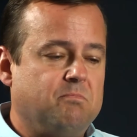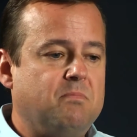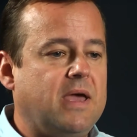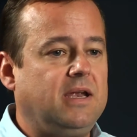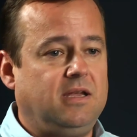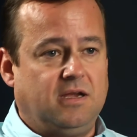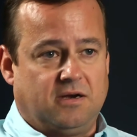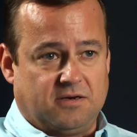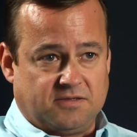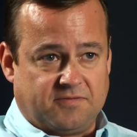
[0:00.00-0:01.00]
many
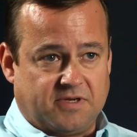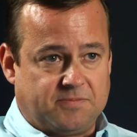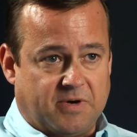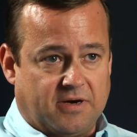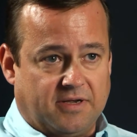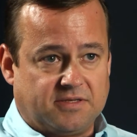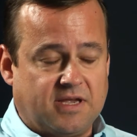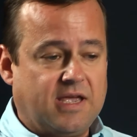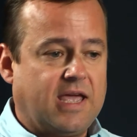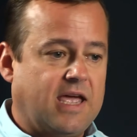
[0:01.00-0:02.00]
years of experience